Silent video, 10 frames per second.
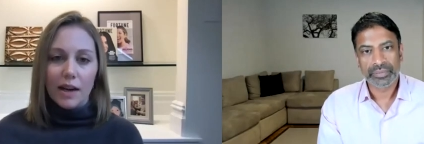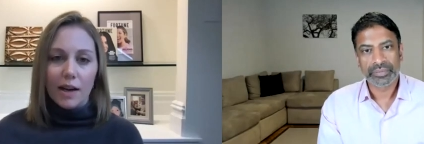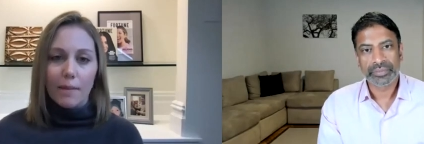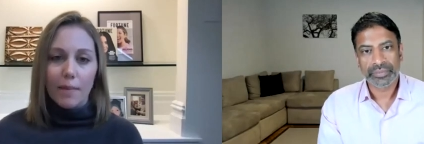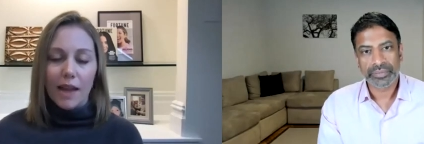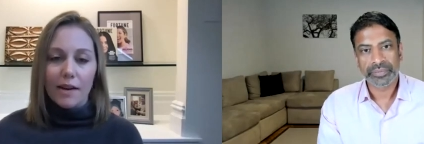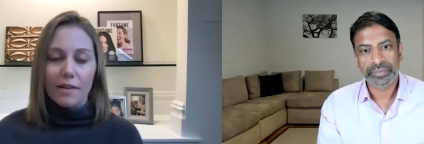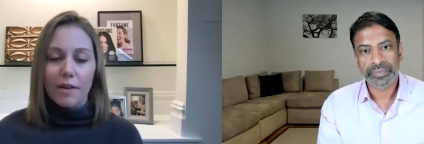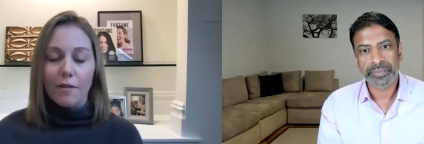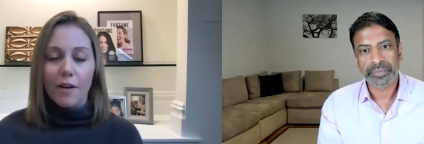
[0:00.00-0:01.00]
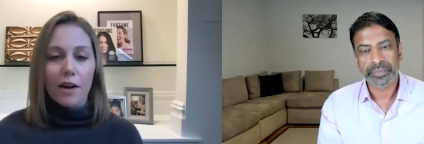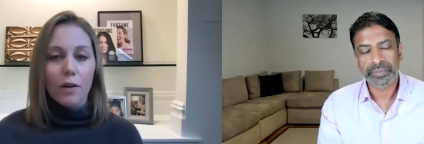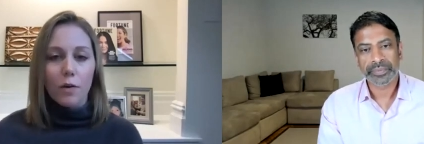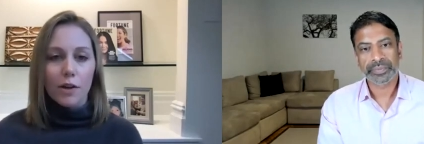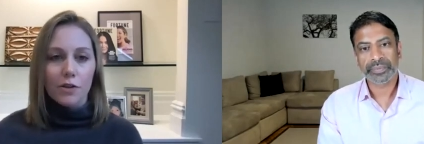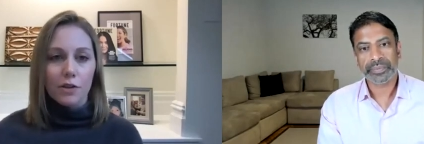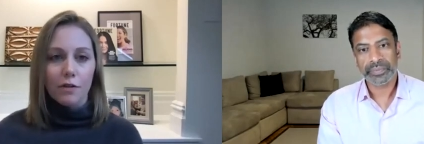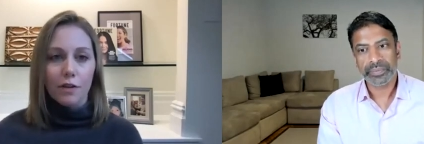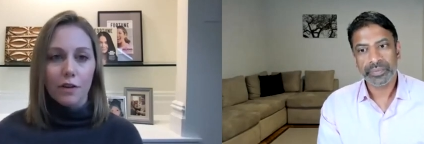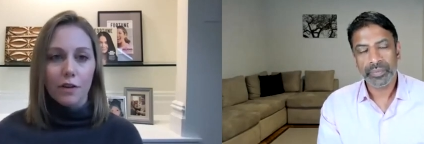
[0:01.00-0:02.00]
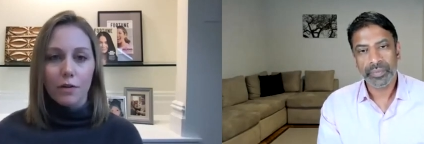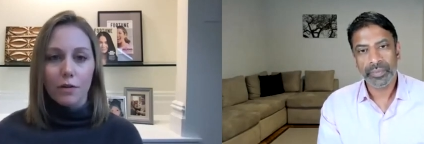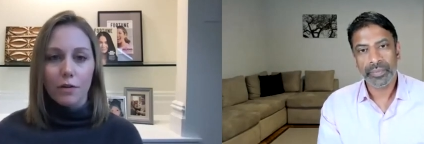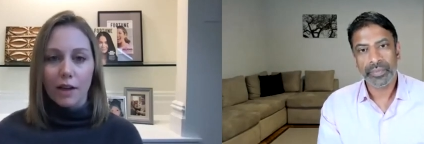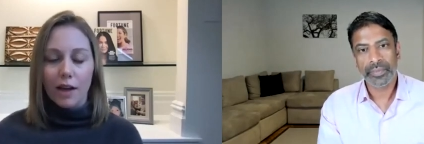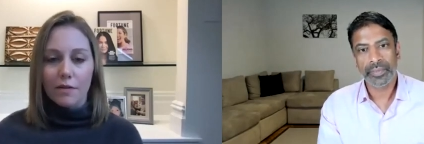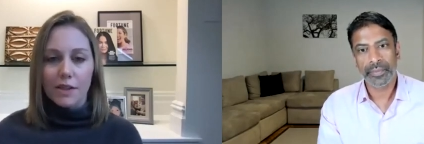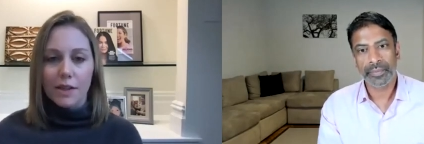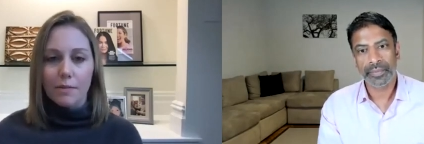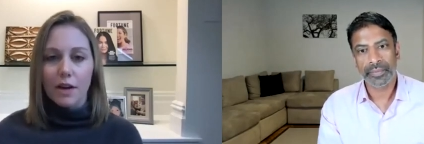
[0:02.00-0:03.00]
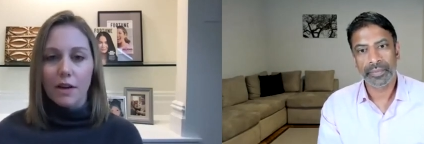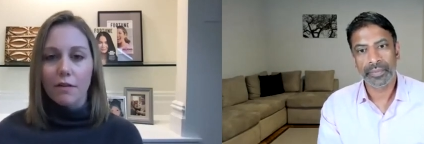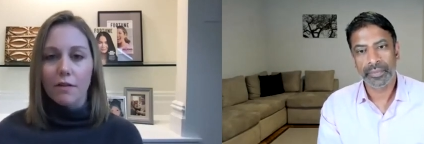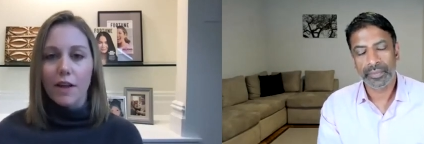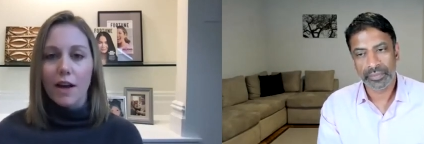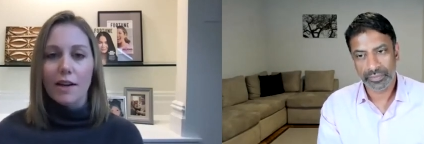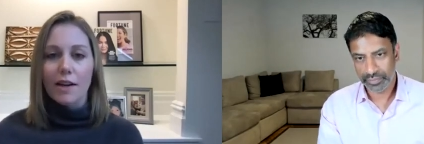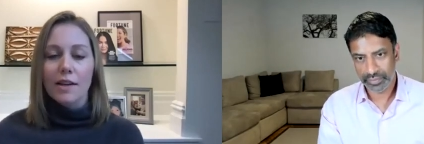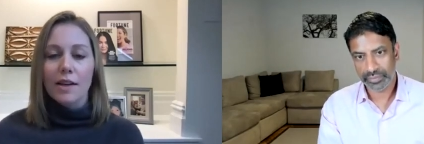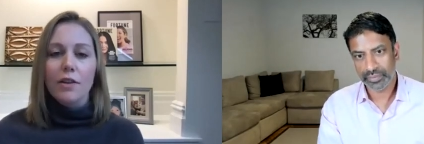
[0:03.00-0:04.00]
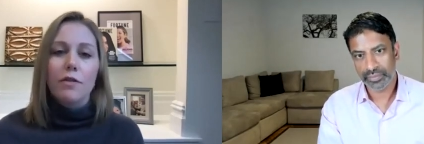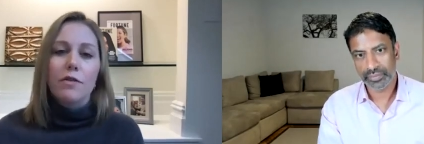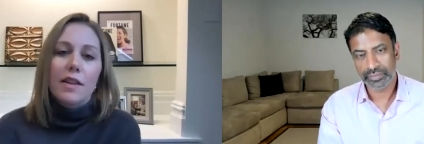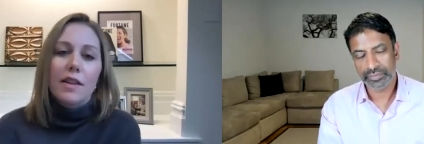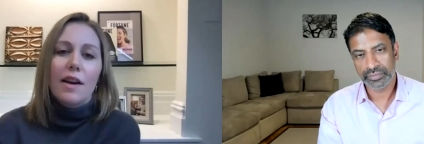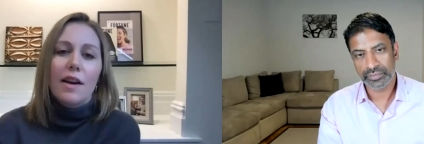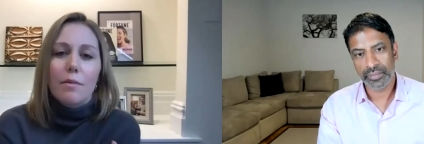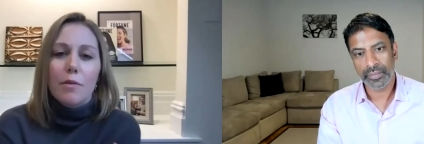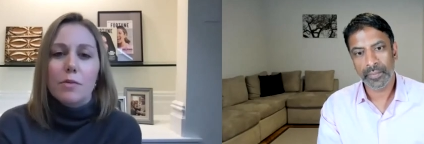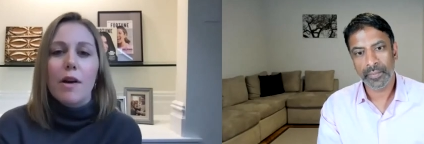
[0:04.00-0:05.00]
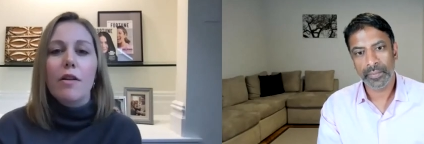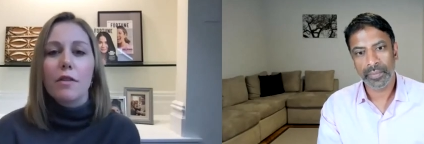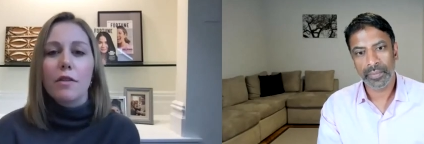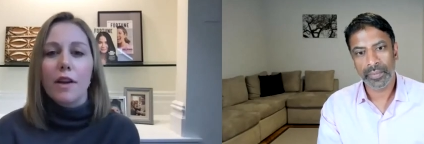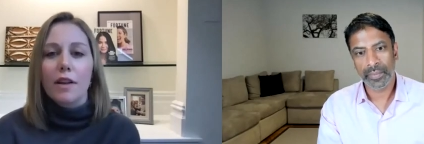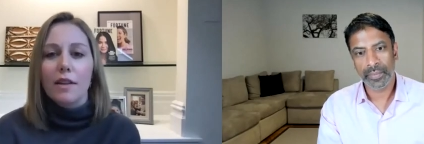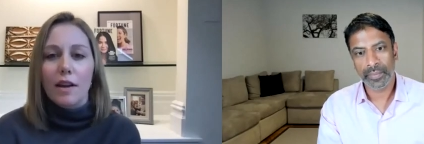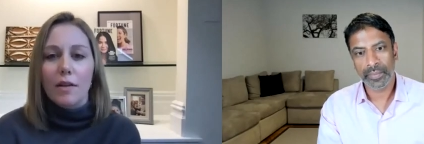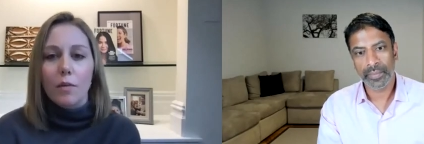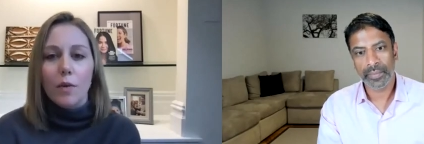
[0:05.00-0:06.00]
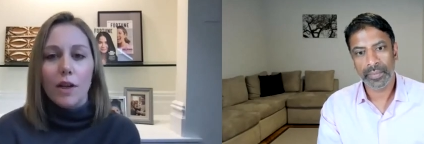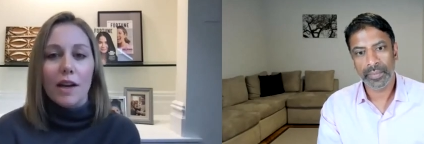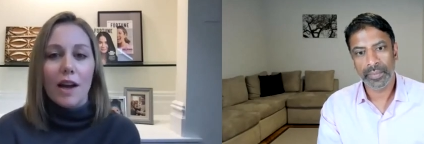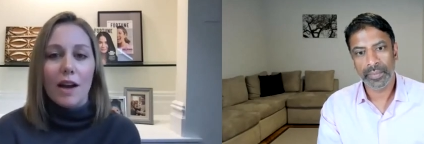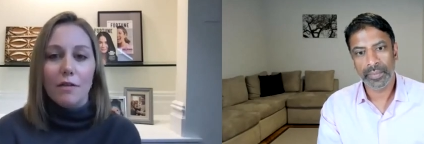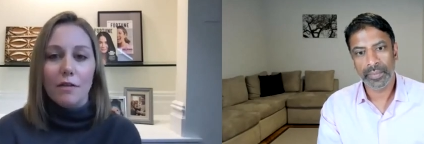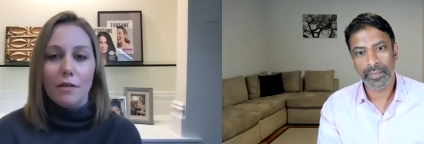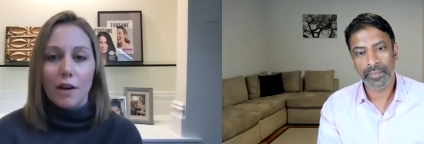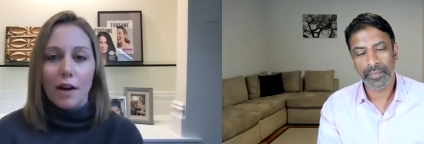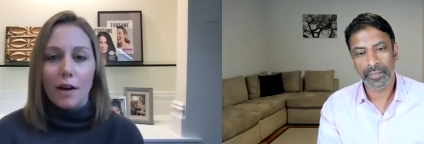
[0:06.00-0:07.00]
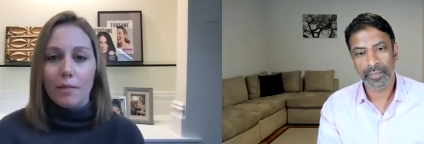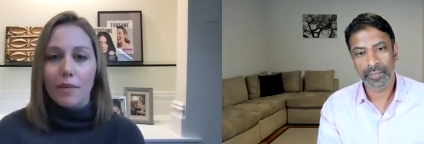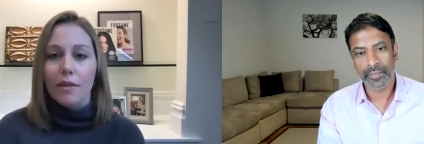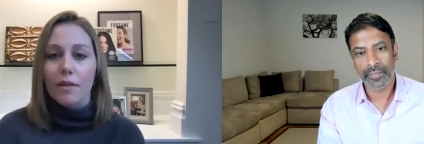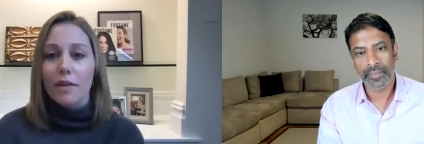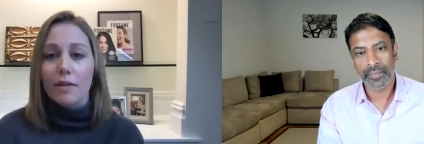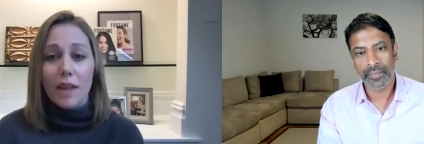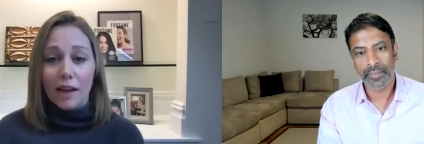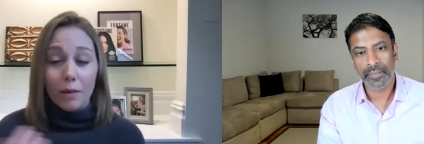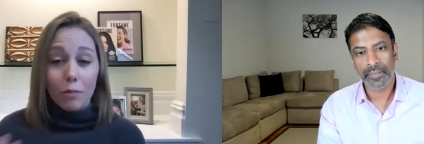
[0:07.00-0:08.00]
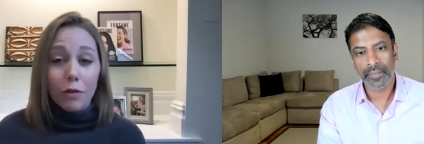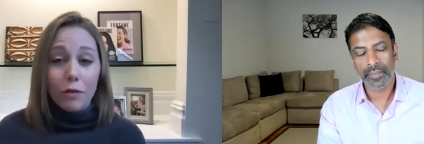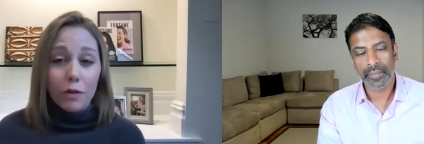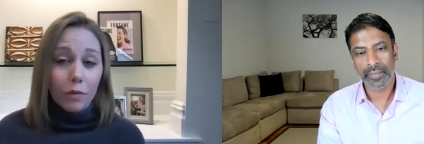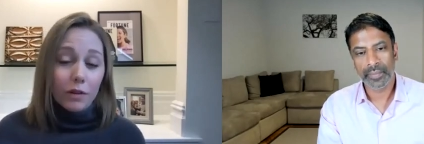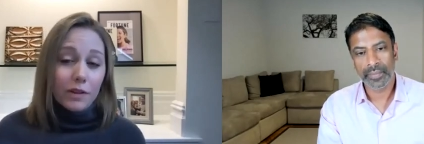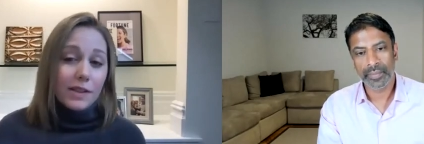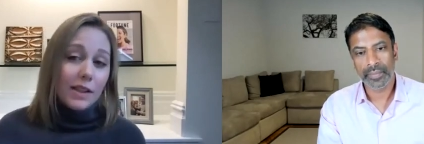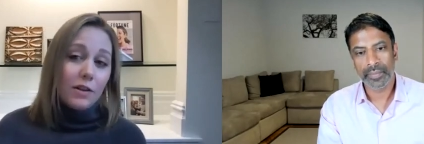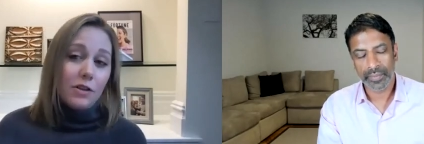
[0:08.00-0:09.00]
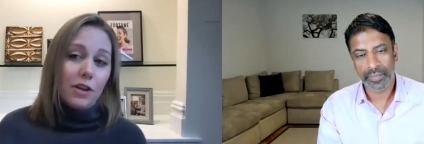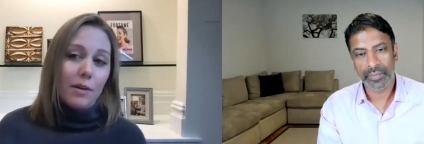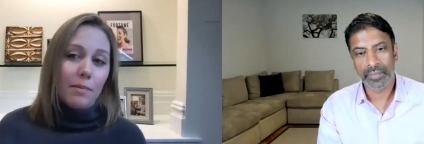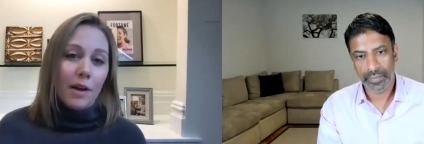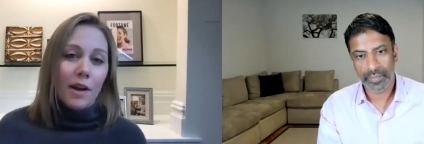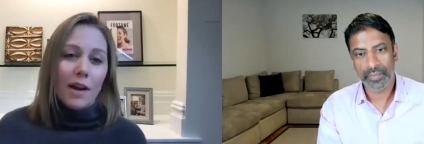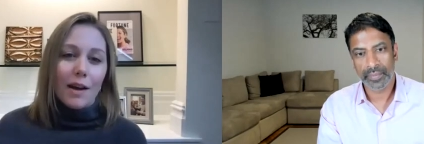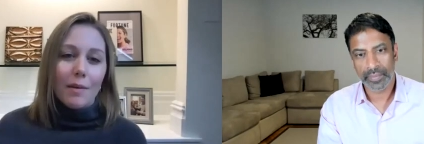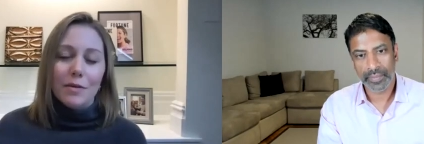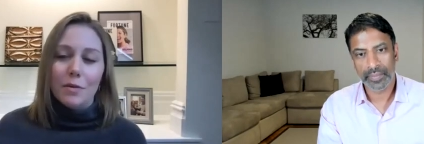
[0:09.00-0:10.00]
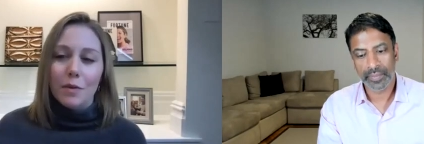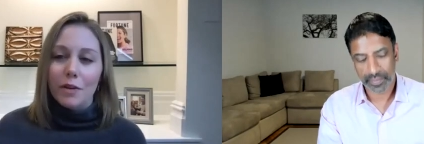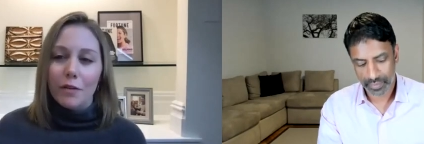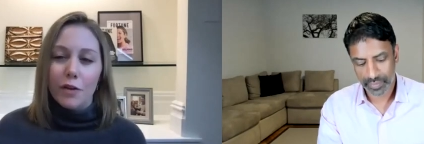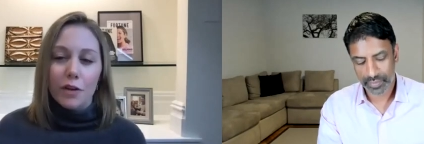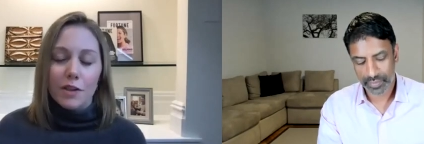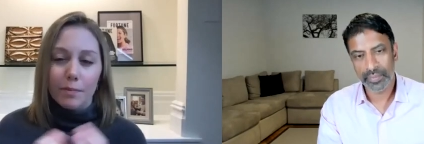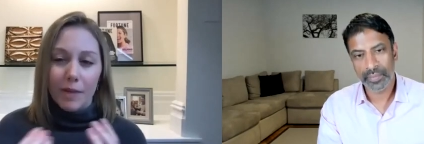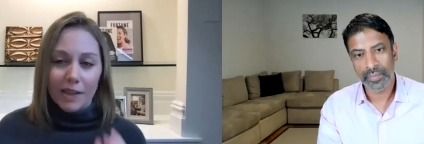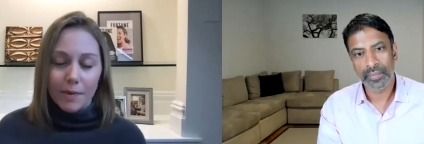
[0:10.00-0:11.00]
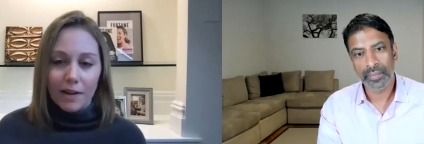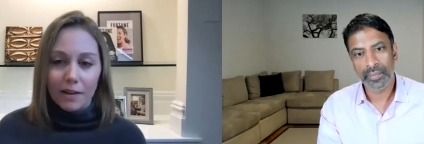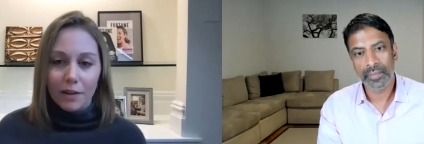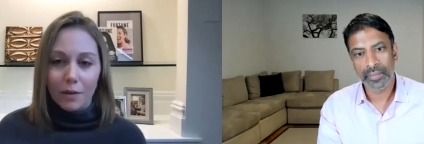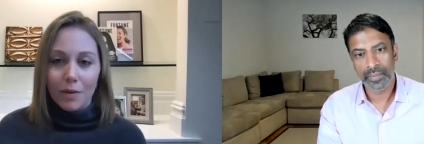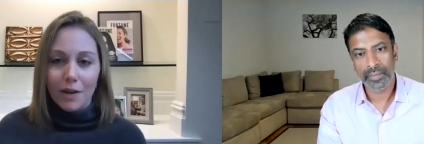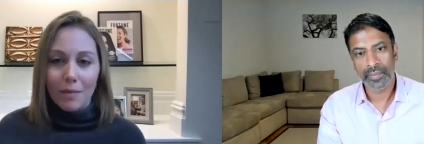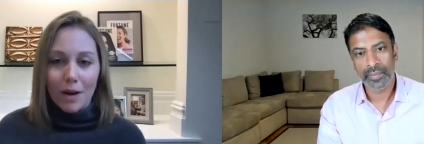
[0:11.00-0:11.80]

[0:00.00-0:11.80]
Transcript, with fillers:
Speaker 1: And a final question for you that kind of stems off of that. You've said that the most powerful thing that we can have that can improve the world is leadership. I was wondering if you could expand a little bit